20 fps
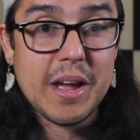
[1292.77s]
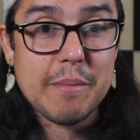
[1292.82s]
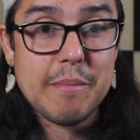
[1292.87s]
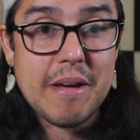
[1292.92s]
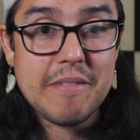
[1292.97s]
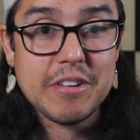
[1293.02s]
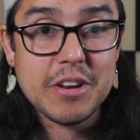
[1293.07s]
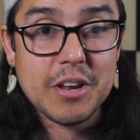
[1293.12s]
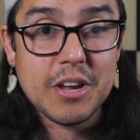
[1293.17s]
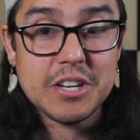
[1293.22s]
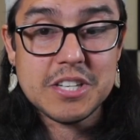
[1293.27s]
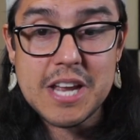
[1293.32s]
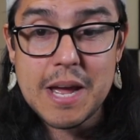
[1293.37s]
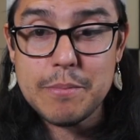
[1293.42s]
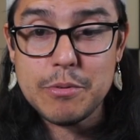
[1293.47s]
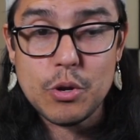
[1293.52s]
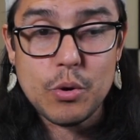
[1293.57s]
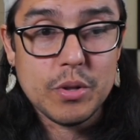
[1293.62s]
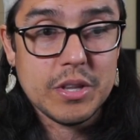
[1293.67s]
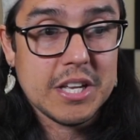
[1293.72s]
I'm having a good time
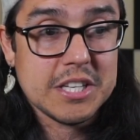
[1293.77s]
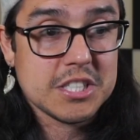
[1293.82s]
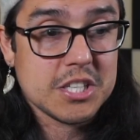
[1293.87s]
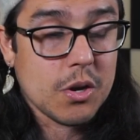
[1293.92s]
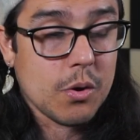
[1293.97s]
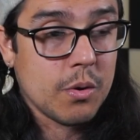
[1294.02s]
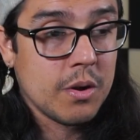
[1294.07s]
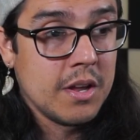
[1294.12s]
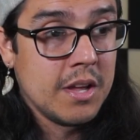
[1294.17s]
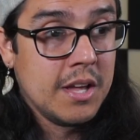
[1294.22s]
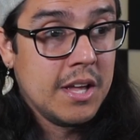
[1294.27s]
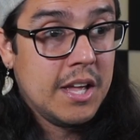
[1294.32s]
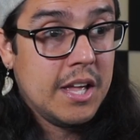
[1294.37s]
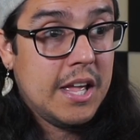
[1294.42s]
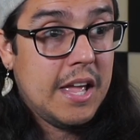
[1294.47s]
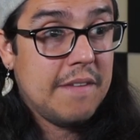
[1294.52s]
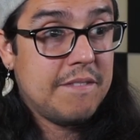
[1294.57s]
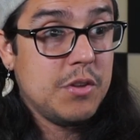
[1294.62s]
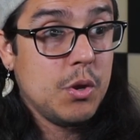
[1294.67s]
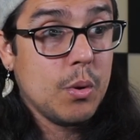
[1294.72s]
doing this. So
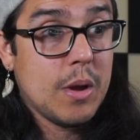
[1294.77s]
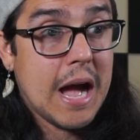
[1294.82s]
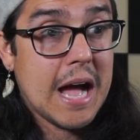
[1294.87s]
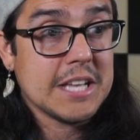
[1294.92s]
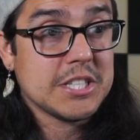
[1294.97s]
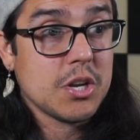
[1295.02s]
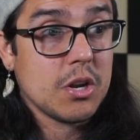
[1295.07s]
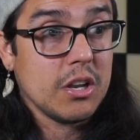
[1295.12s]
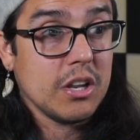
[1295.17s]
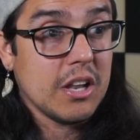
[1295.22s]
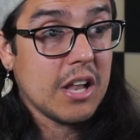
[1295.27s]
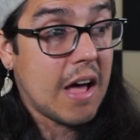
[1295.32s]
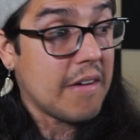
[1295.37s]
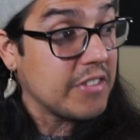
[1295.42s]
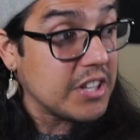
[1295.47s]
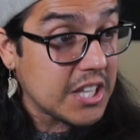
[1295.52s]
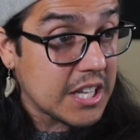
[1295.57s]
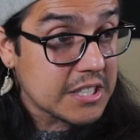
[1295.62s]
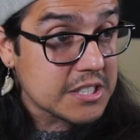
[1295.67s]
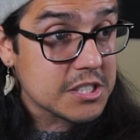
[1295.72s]
if you guys are
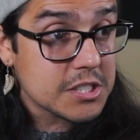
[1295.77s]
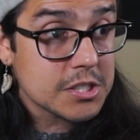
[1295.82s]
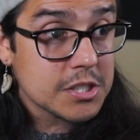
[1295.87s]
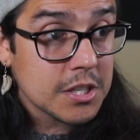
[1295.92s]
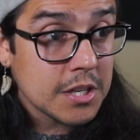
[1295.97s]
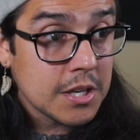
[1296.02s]
loving this,